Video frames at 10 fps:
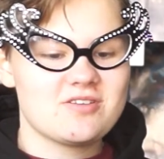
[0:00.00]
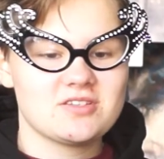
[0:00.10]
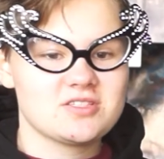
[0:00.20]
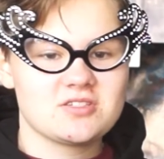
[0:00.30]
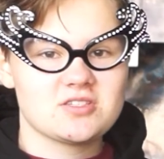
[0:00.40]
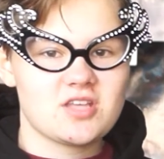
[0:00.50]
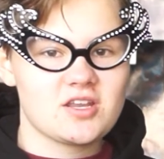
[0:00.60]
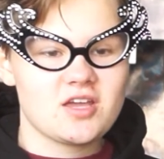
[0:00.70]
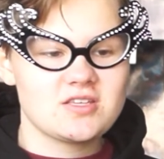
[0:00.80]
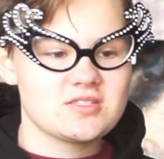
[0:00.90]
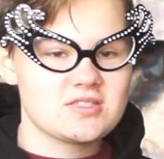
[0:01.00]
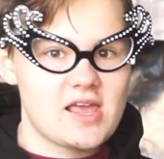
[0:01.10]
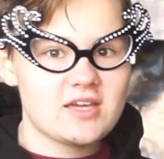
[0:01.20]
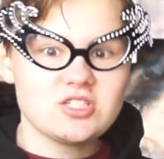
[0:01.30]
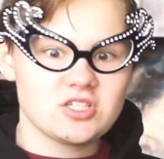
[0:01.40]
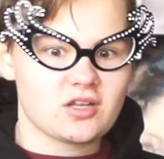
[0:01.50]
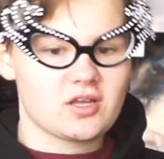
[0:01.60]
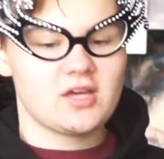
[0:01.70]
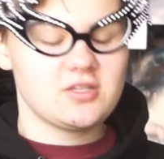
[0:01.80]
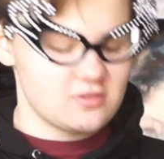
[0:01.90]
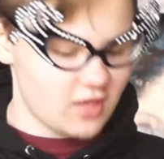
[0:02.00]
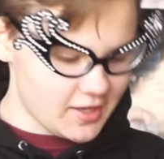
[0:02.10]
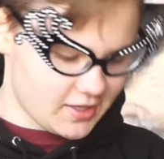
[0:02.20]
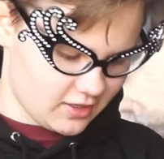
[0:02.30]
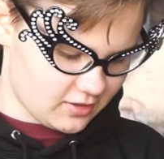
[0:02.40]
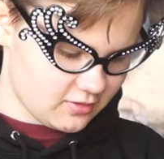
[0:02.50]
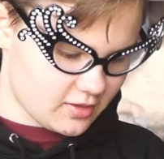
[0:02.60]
it's just a nice selection. I do like it.